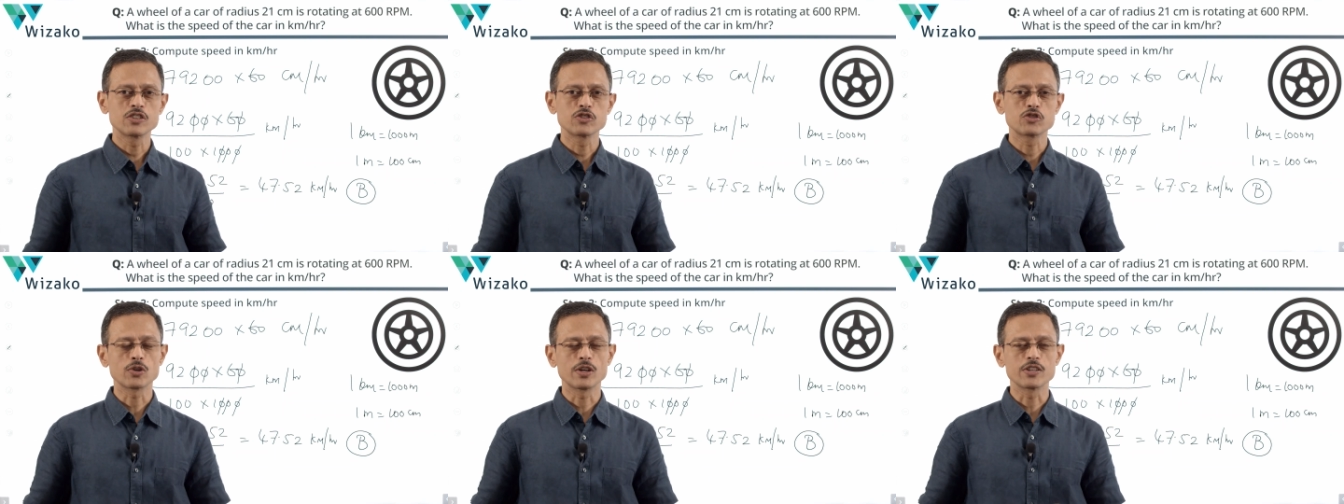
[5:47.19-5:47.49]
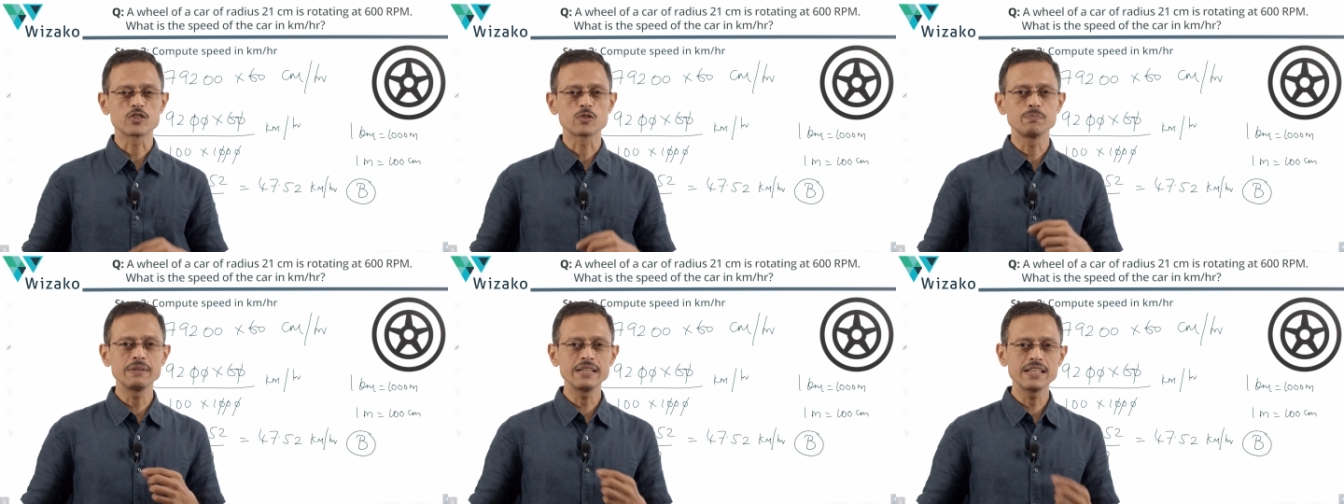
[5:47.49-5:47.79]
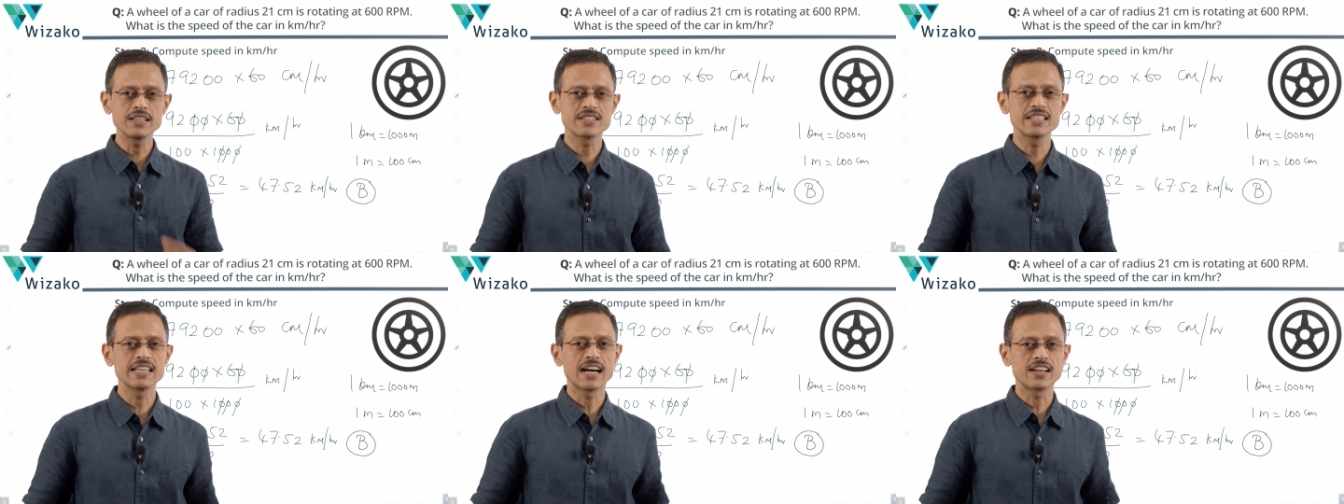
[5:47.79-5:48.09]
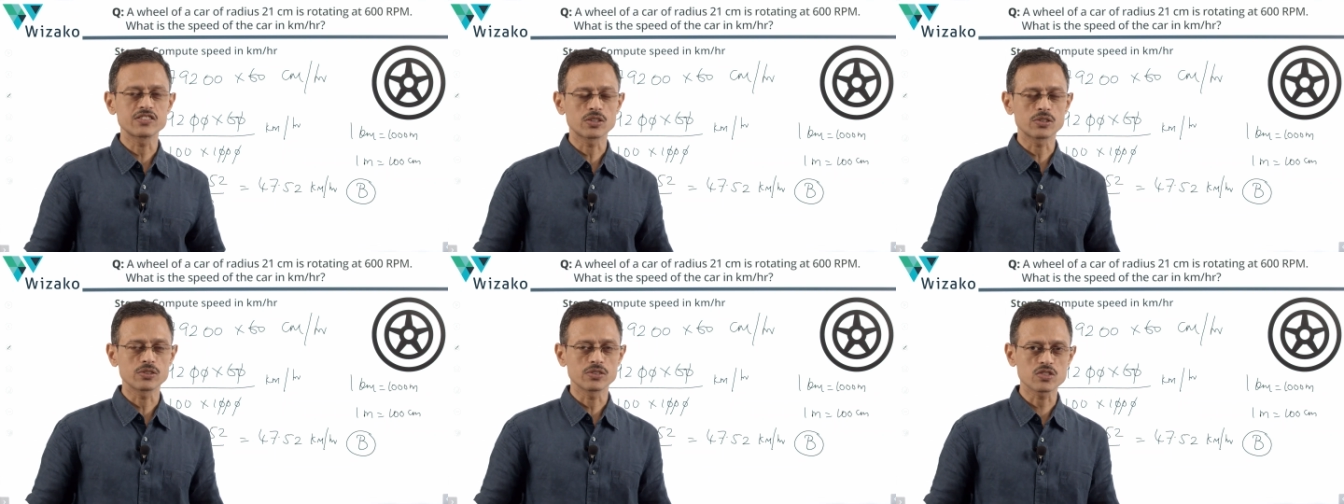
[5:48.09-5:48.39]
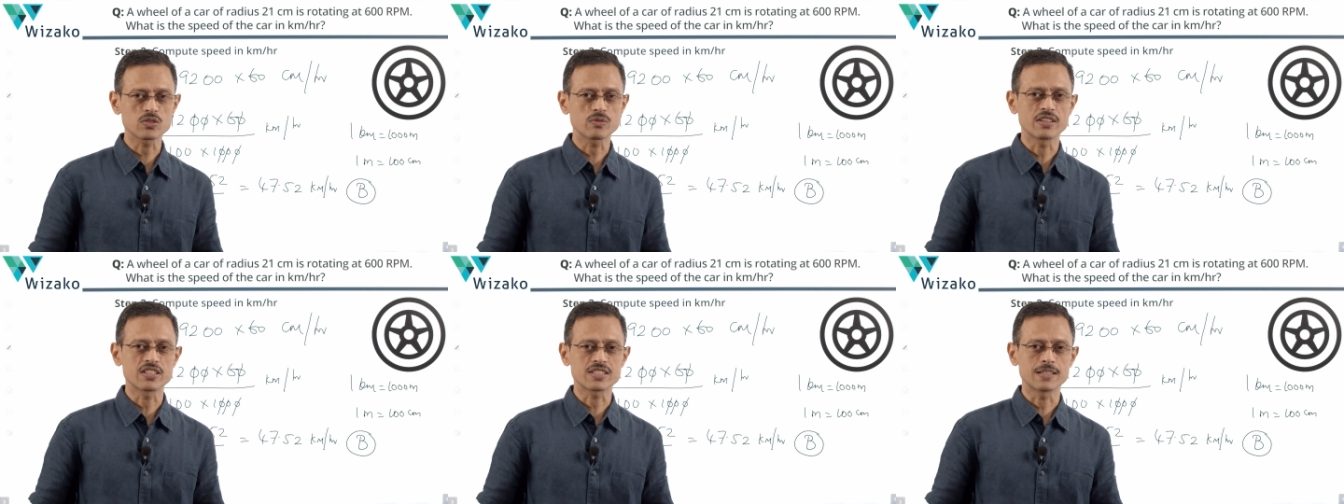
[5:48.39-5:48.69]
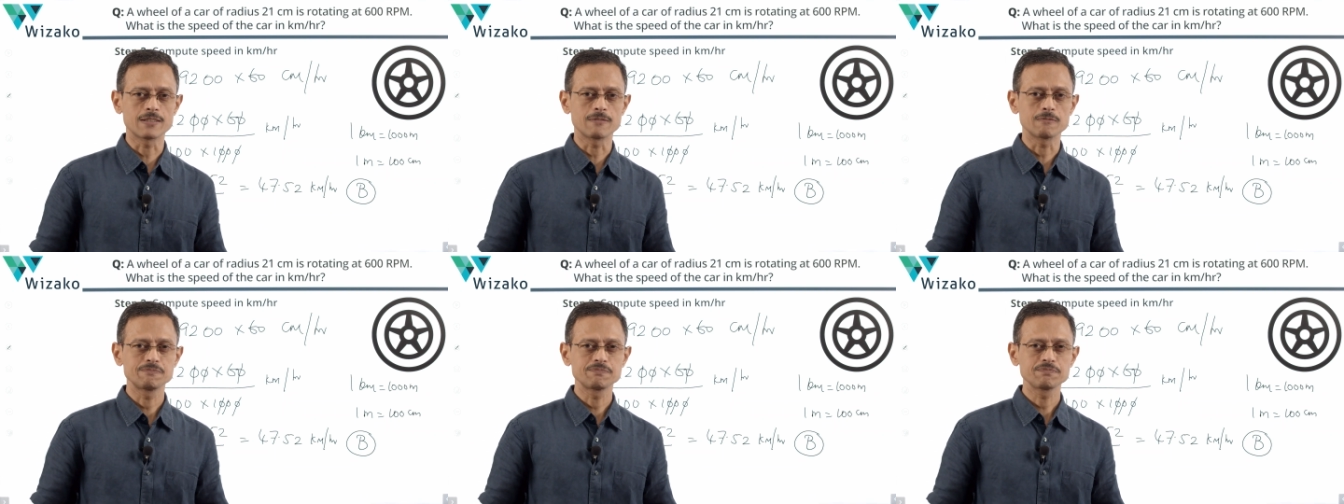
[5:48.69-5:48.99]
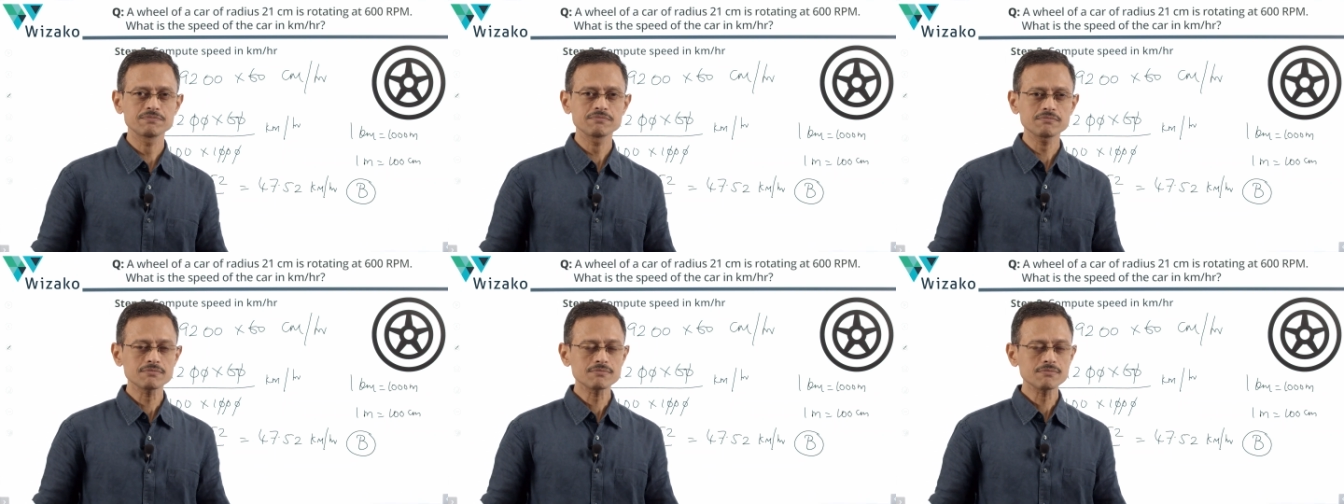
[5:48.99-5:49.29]
Choice B is the answer to this question.
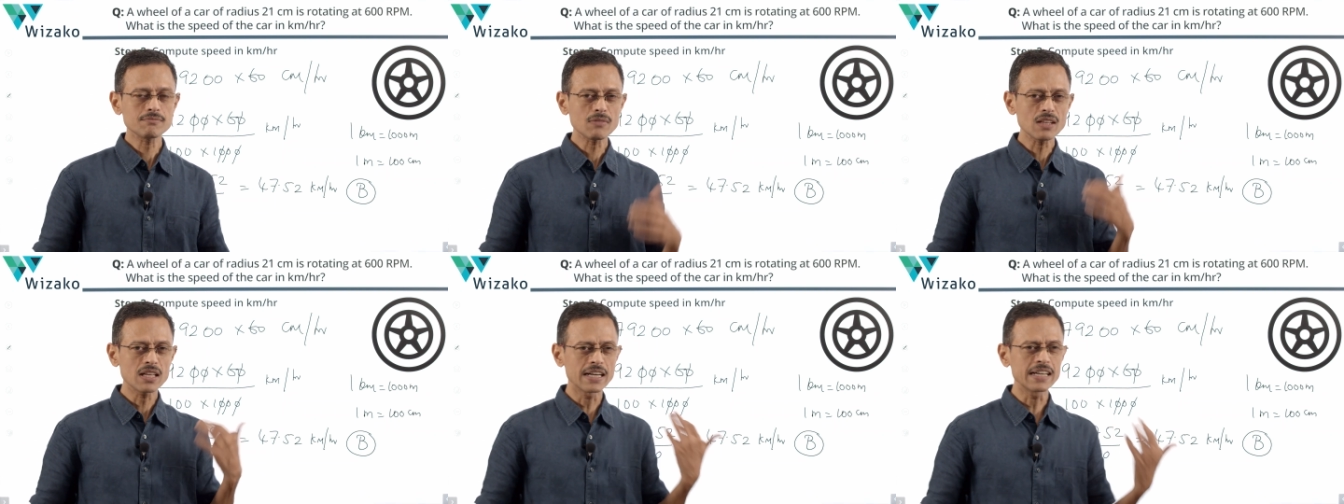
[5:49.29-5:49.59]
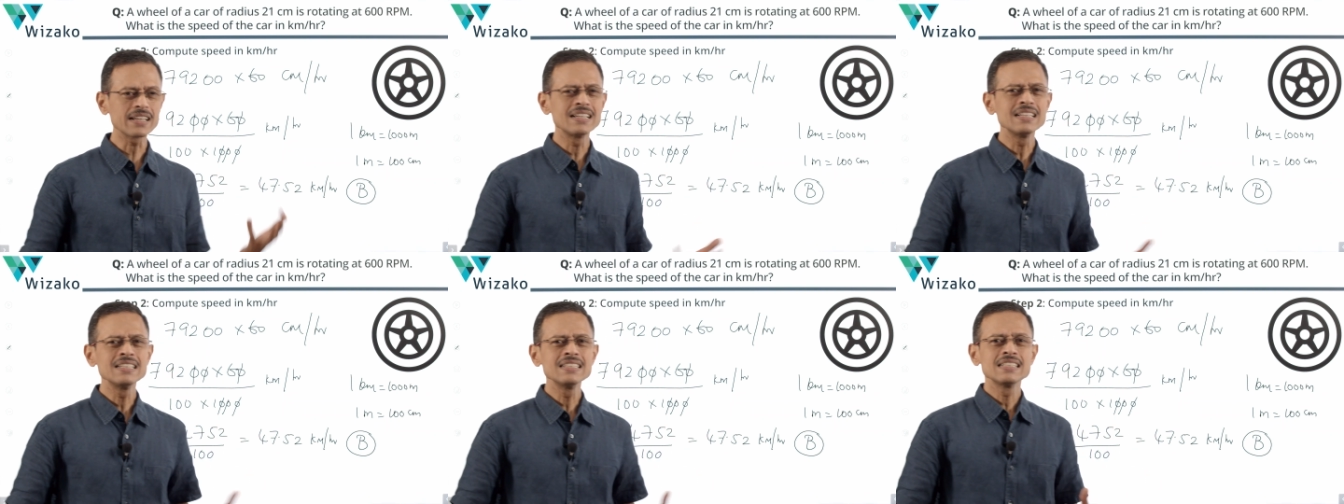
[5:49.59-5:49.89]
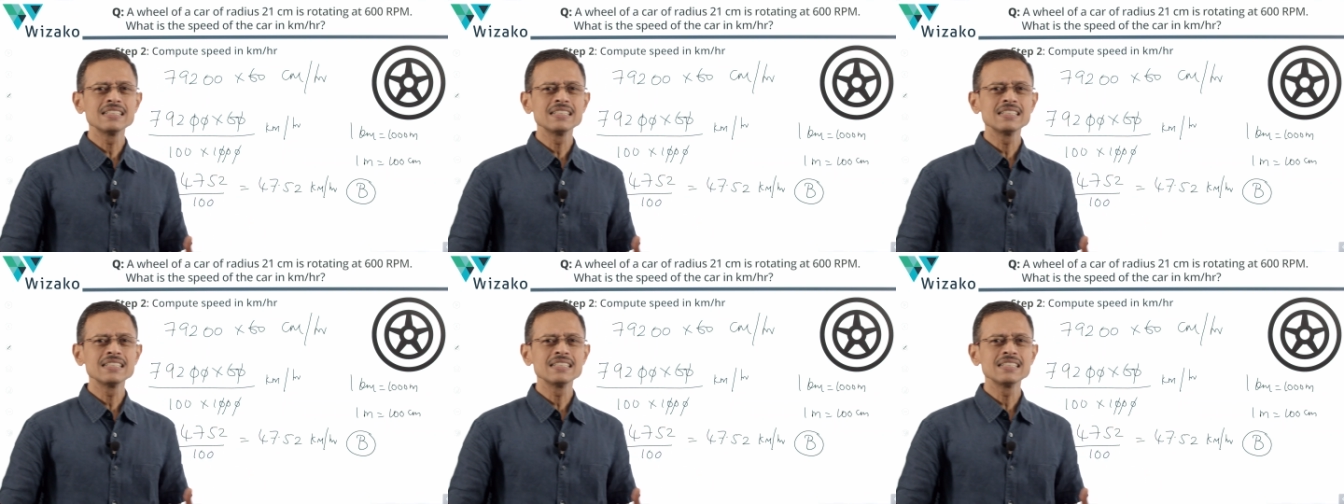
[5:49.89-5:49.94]
Right?